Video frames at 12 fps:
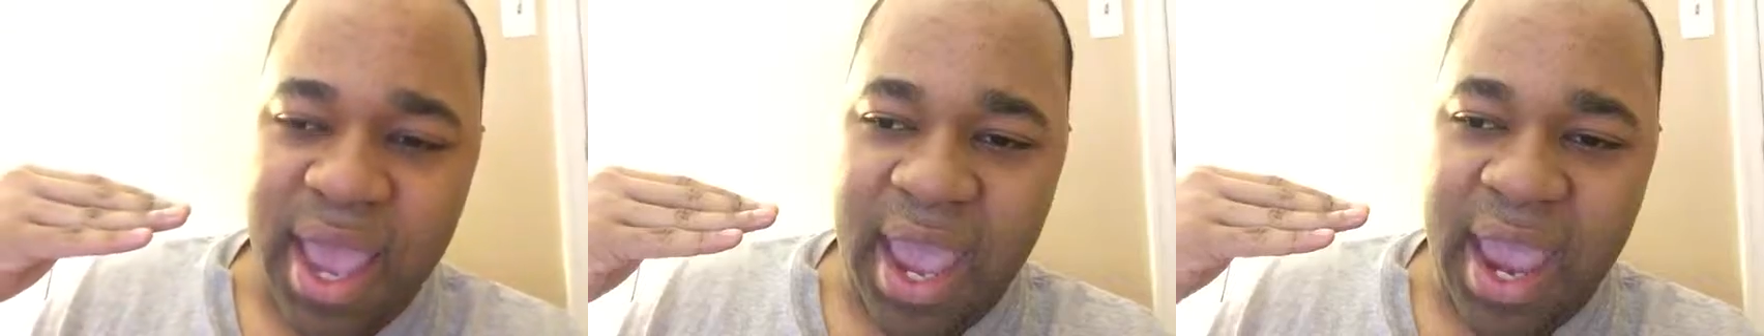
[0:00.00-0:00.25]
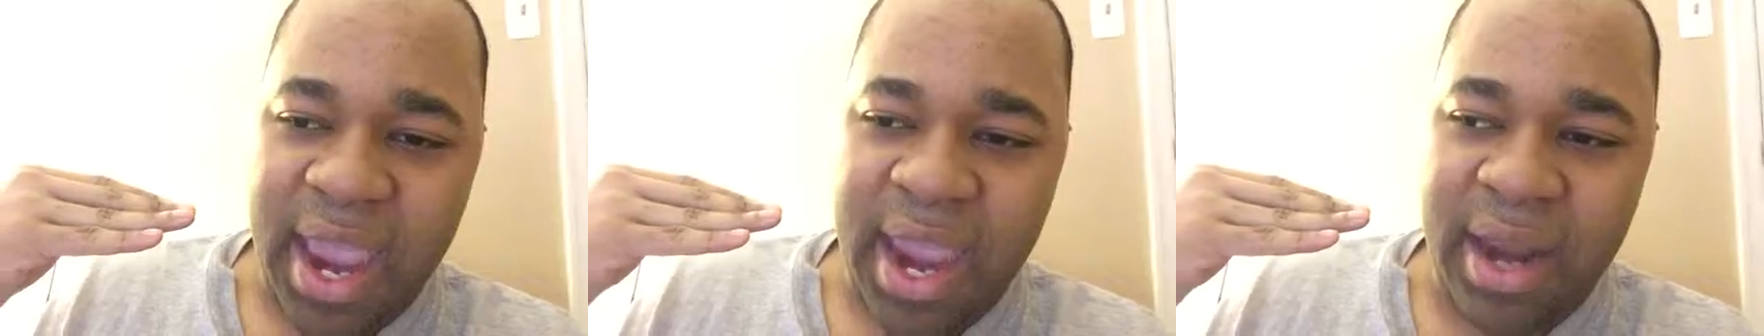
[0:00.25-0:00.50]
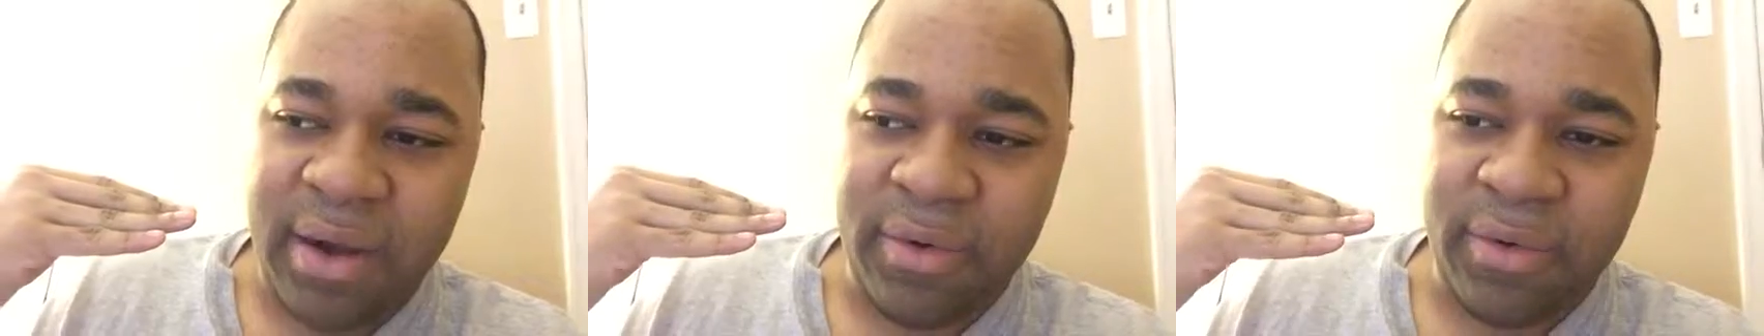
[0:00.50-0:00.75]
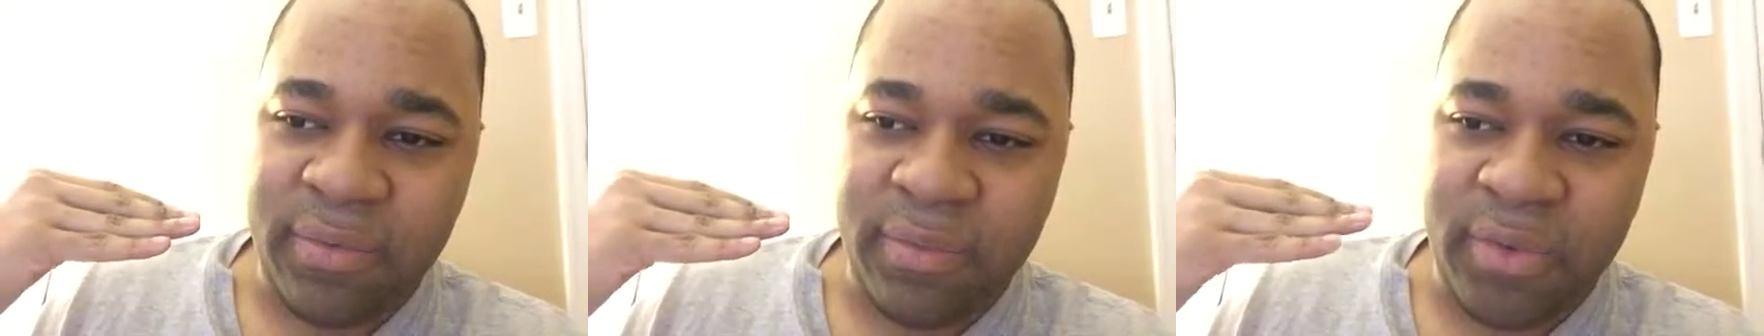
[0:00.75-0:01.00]

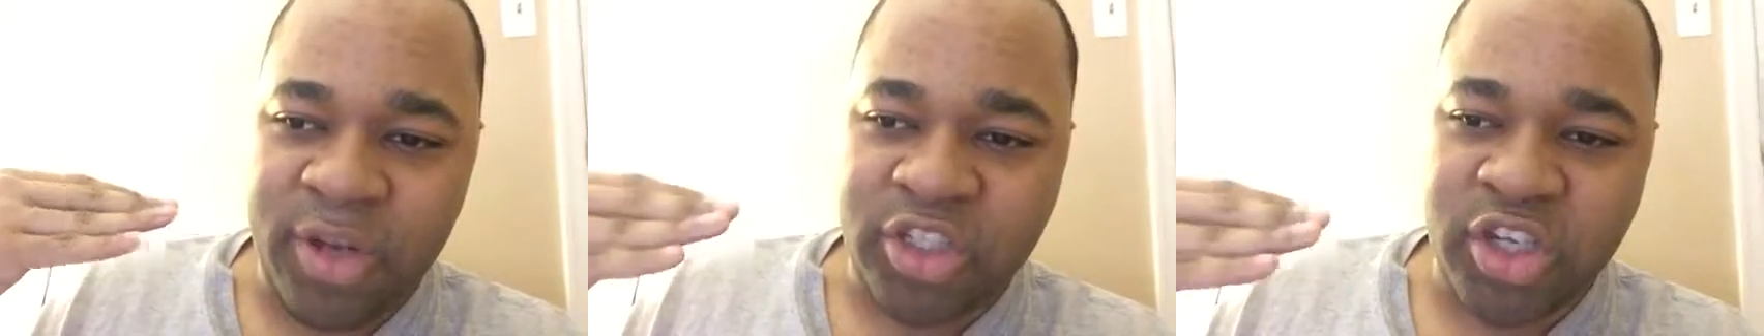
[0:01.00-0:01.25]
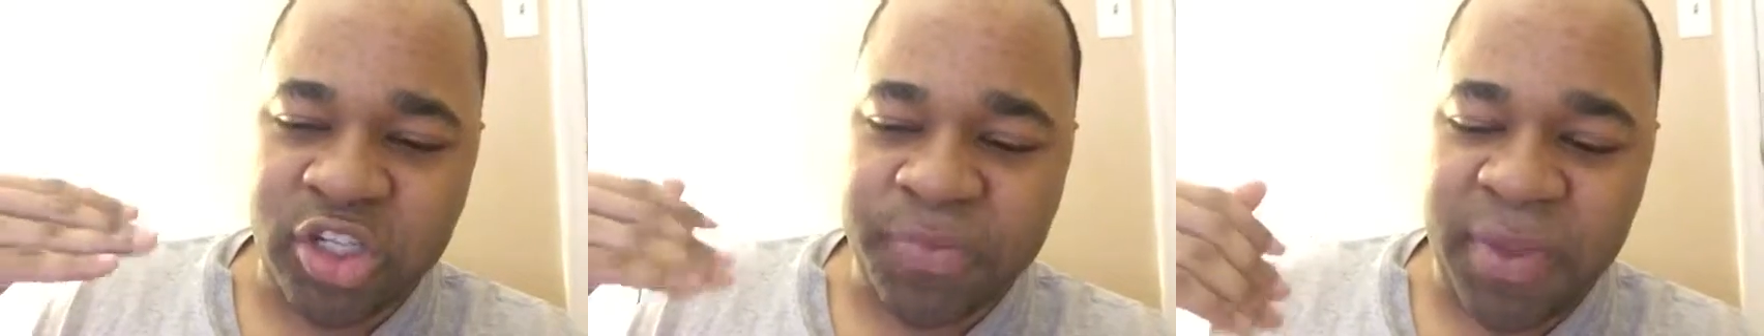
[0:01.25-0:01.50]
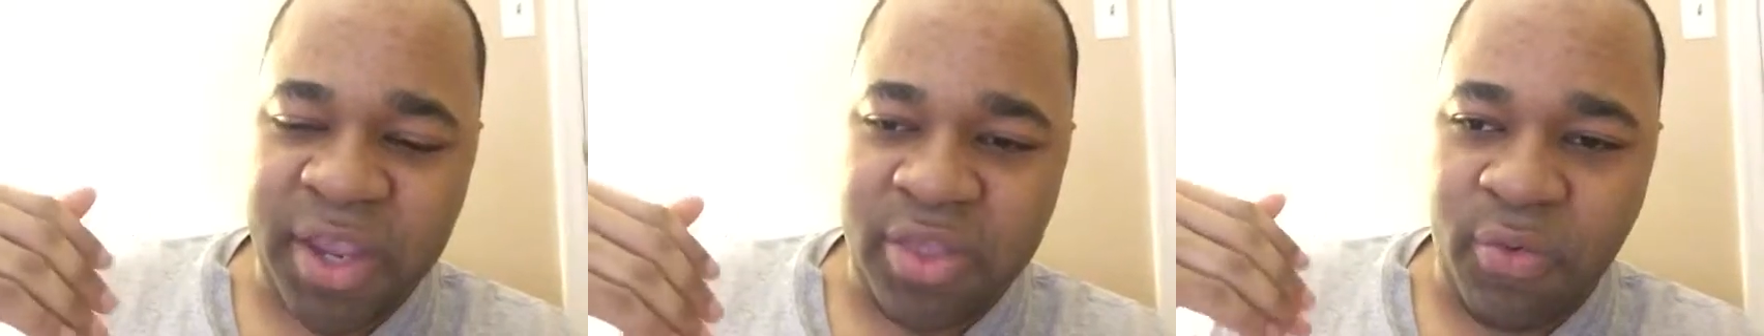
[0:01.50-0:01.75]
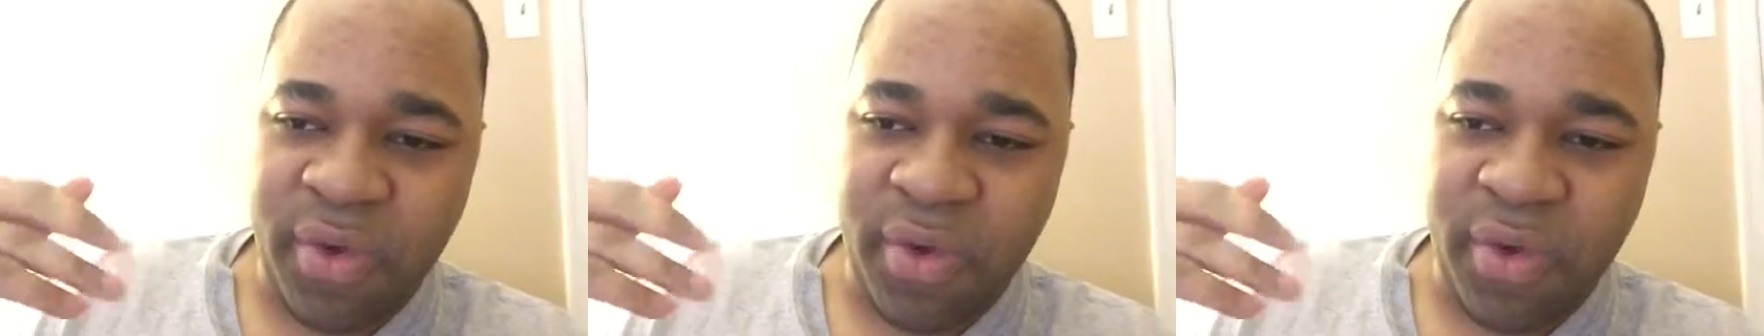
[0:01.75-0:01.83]
and it starts playing the